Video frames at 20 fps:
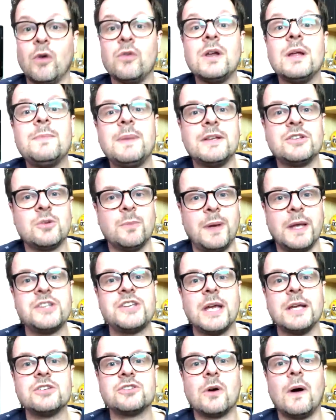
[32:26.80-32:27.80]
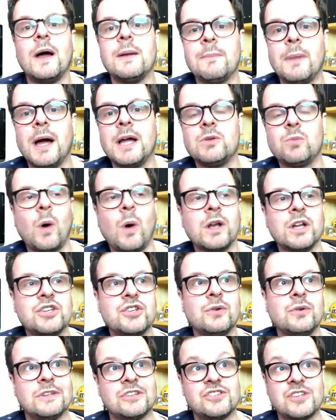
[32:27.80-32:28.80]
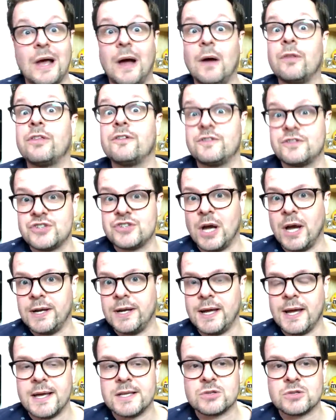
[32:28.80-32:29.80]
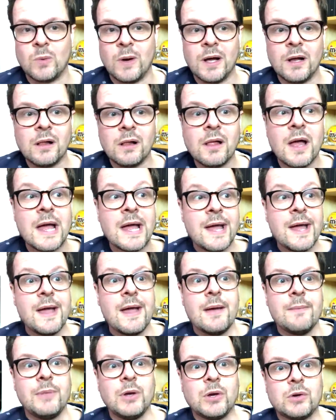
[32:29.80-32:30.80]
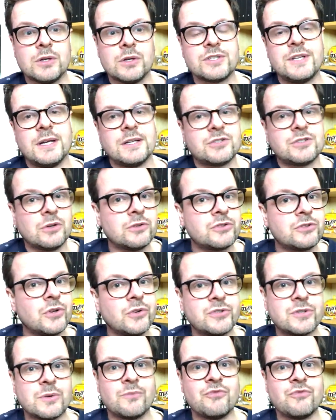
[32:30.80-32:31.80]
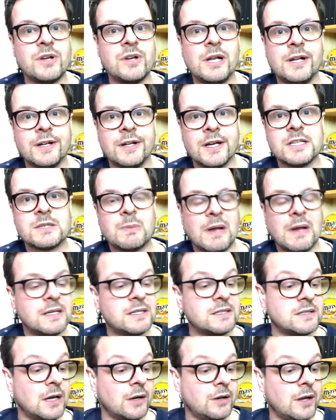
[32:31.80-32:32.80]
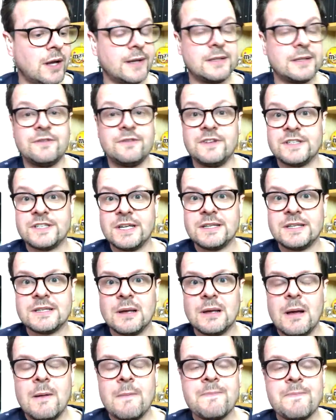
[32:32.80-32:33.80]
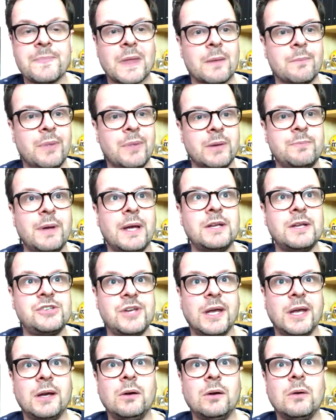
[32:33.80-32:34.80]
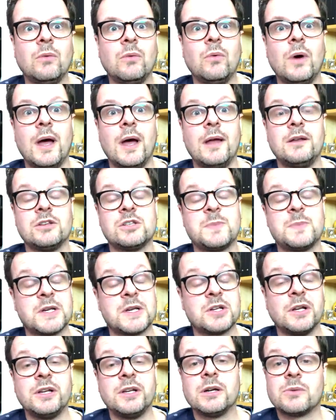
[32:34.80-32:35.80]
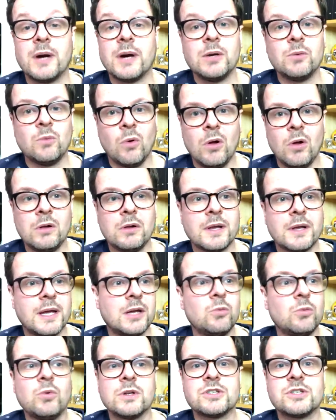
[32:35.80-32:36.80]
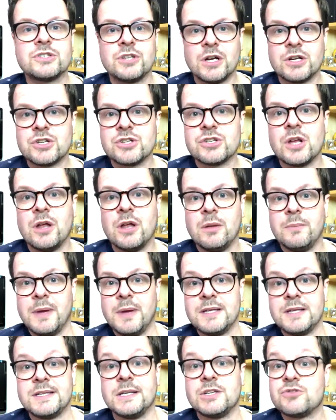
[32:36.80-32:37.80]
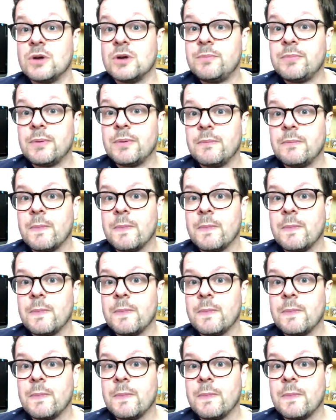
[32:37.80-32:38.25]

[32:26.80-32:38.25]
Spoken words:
only been to Beijing, so I might want to do the south of China as well, because there's also some really nice places I'd like to visit. But Beijing, and especially the Great Wall, it was such an amazing trip